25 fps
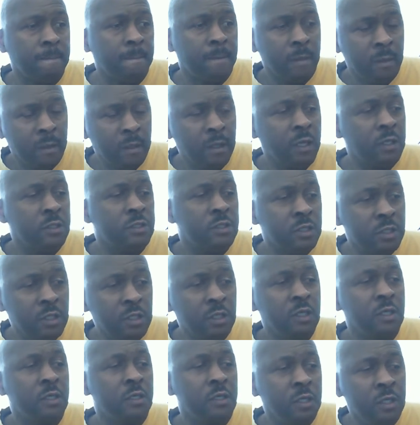Yes,
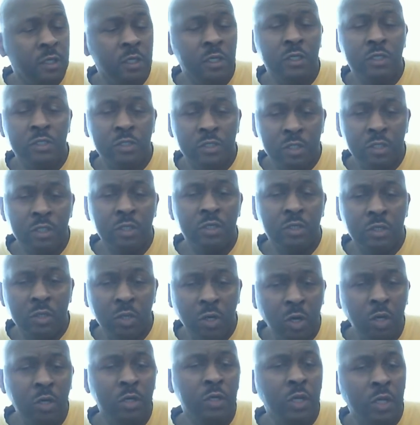He is the
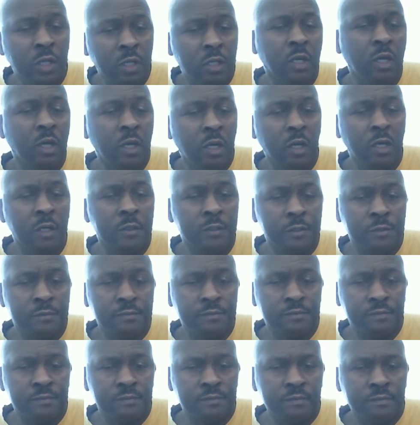only God,
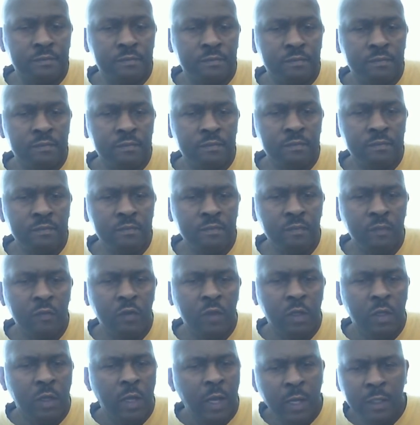
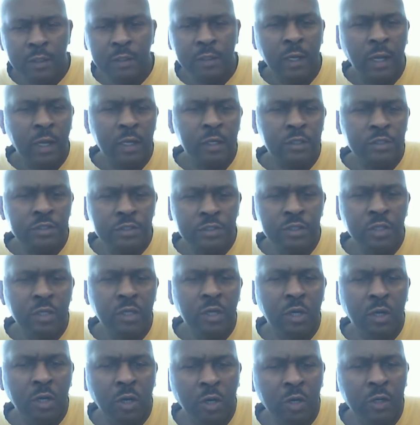and there is no
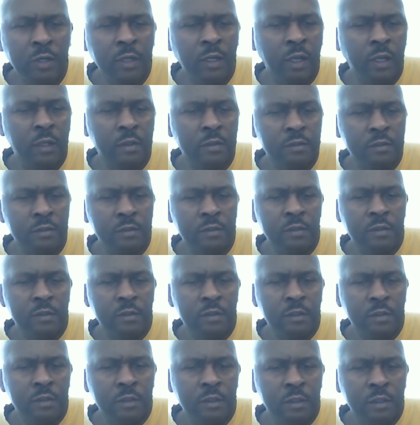other.
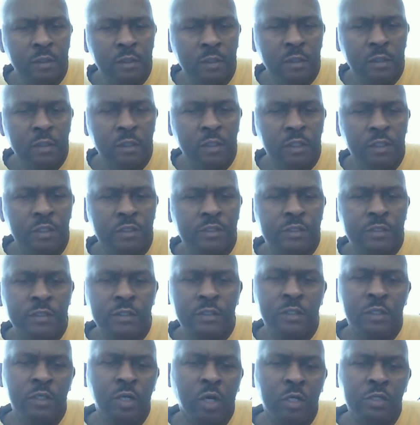He's,
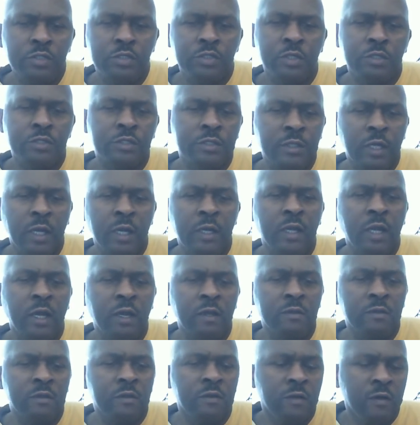he also said
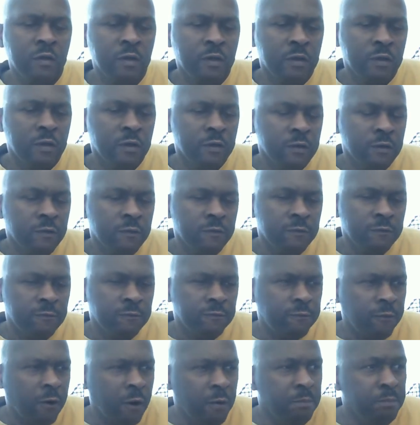that
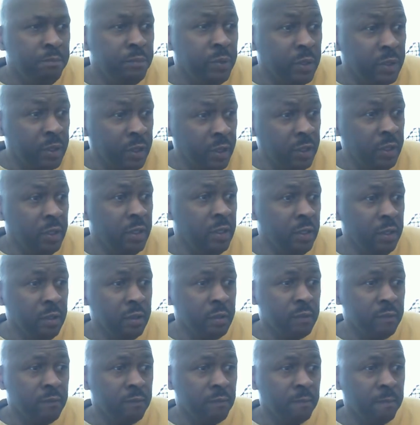from
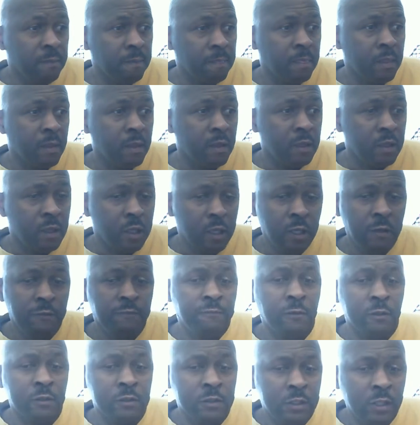beginning, He
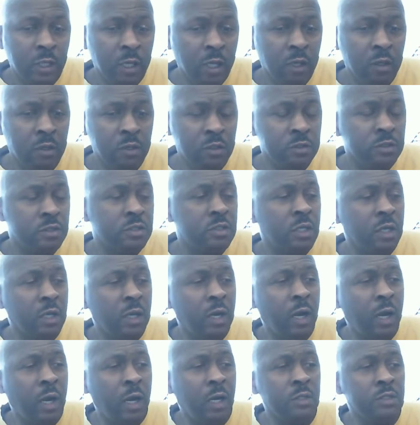foretells
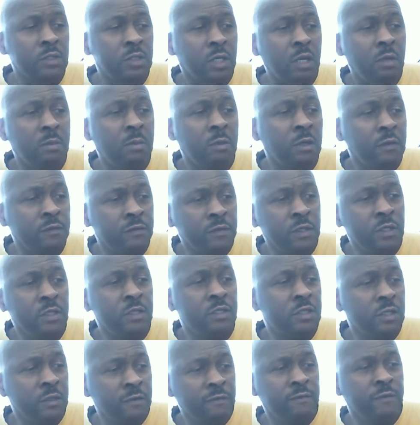the outcome of
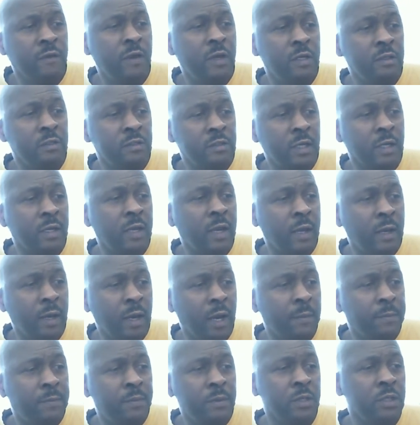these events that are
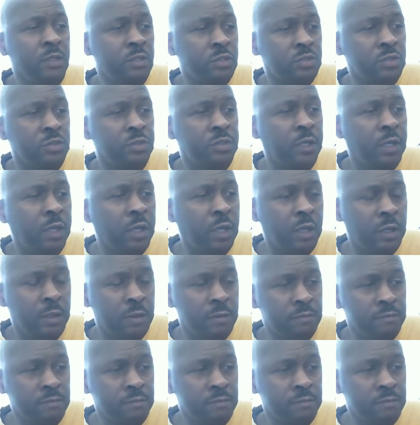happening today.